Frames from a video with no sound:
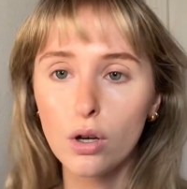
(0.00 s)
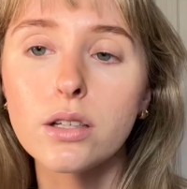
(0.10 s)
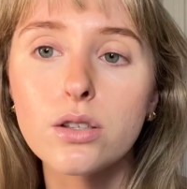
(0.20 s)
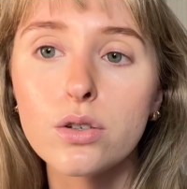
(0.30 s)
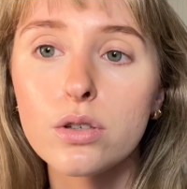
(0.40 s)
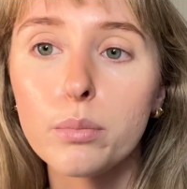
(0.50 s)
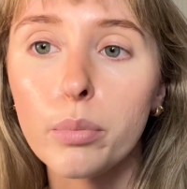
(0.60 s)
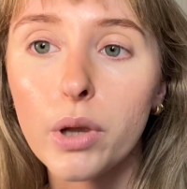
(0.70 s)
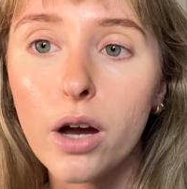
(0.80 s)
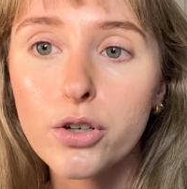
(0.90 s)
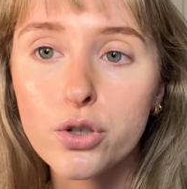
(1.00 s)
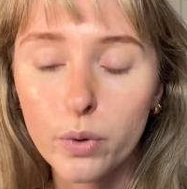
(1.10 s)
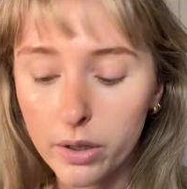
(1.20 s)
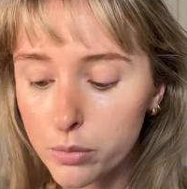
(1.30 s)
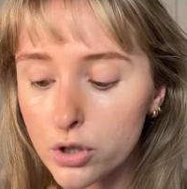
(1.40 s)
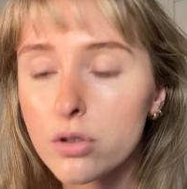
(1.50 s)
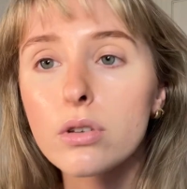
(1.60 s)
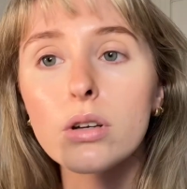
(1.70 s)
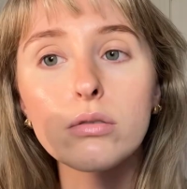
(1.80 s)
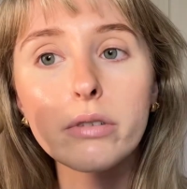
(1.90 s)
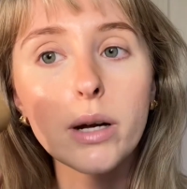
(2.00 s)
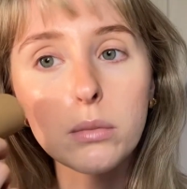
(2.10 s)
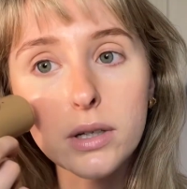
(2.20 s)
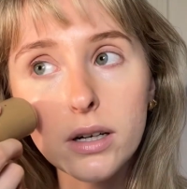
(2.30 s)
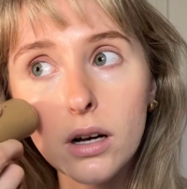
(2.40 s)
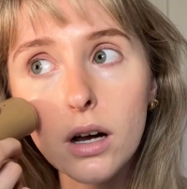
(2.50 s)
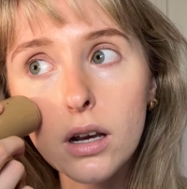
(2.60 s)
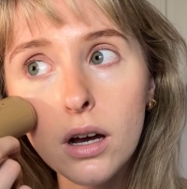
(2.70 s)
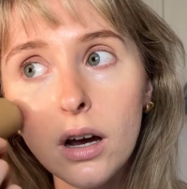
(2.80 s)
Let's do some blush while I'm just like rambling on.